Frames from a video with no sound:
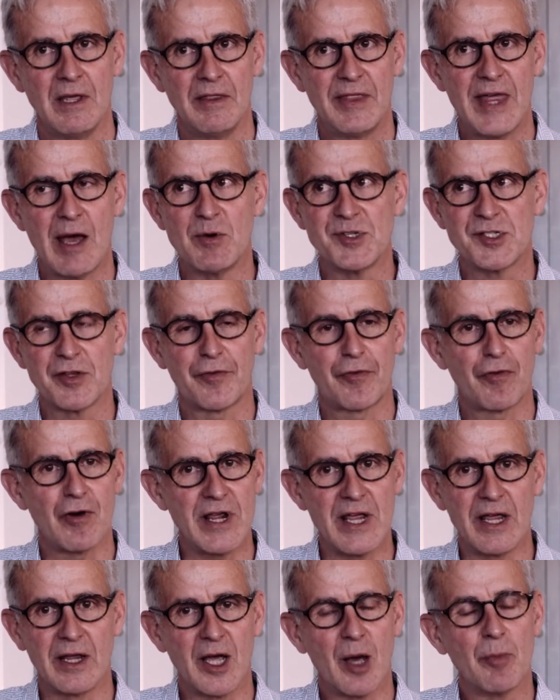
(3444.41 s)
That was a
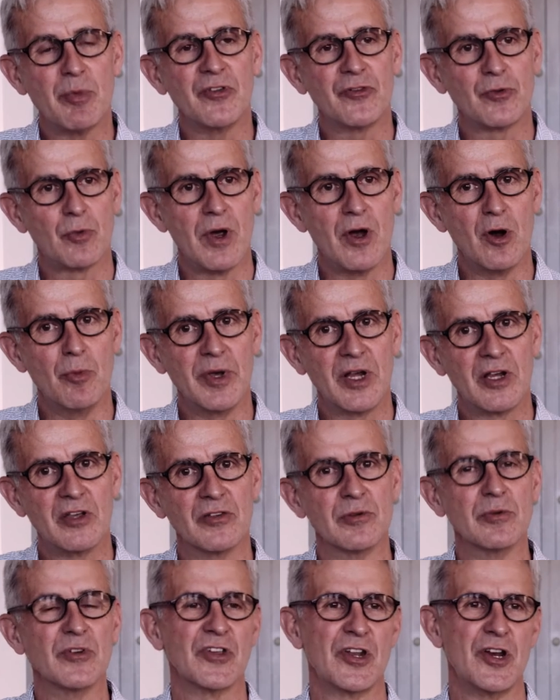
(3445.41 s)
freeing up as well
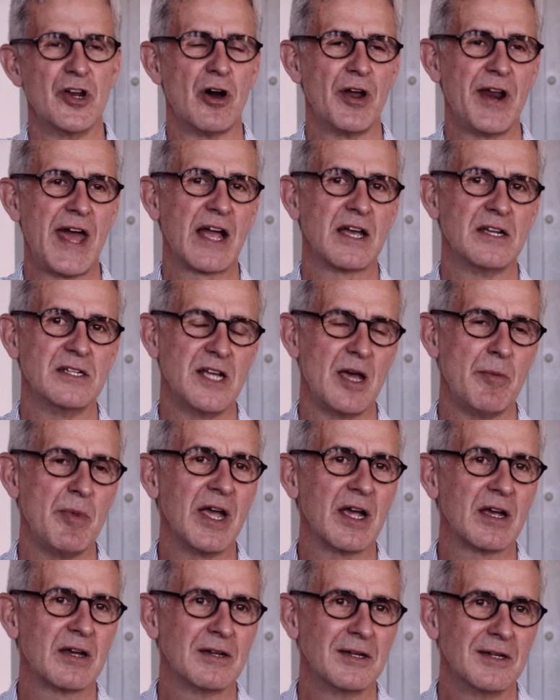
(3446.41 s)
because it was a
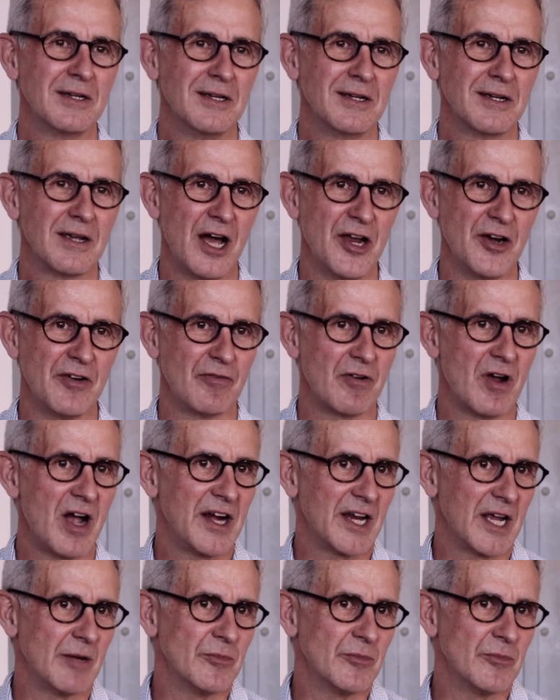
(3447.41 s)
non-academic kind of writing.